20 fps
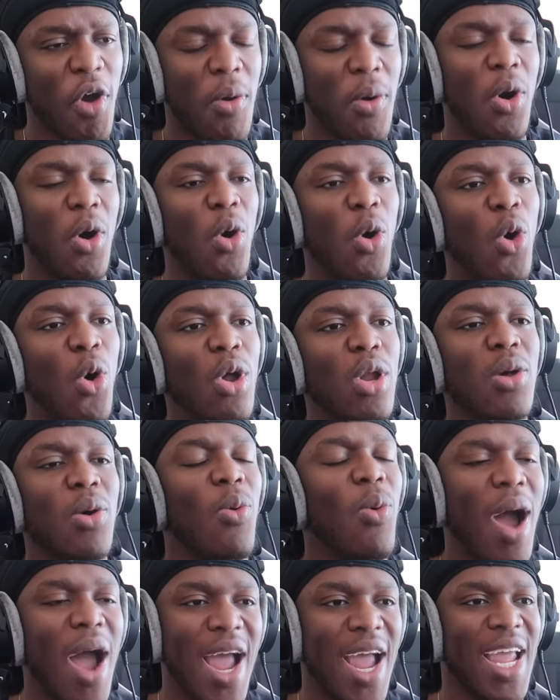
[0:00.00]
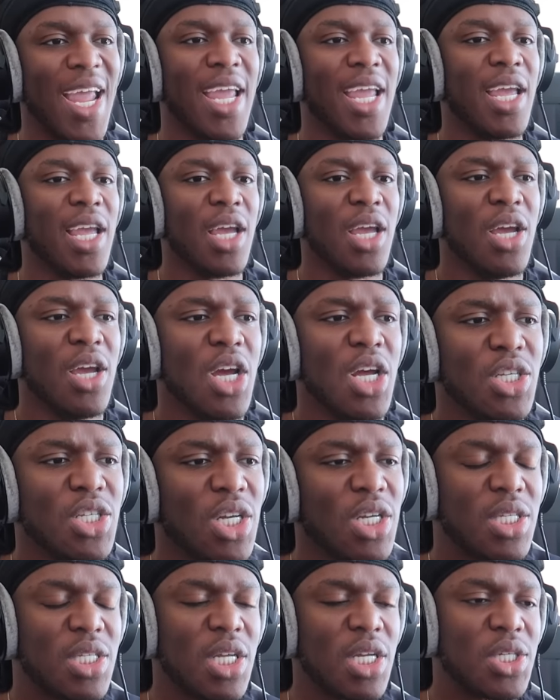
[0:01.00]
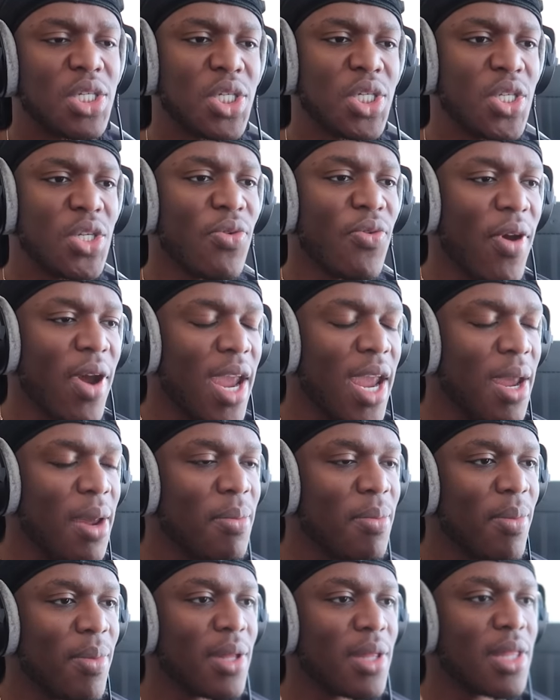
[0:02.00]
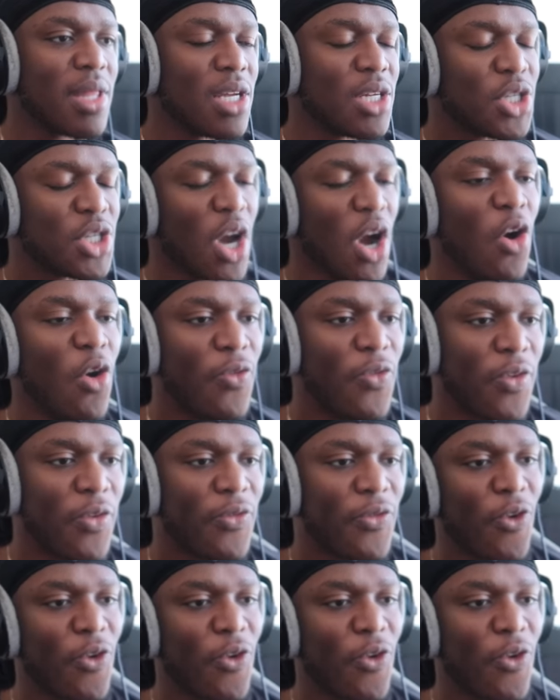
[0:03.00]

throw it all away just to stream the show for